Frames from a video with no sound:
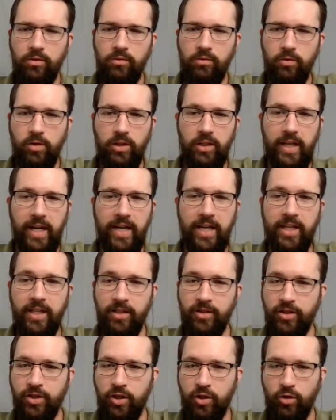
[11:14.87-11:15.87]

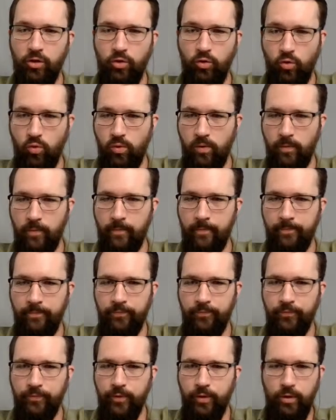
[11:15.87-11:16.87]
related to
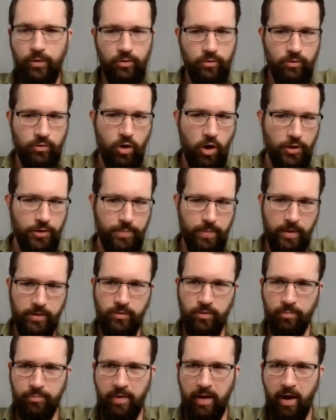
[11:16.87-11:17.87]
crawl
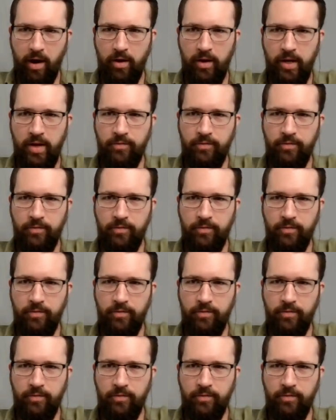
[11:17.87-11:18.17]
space repair,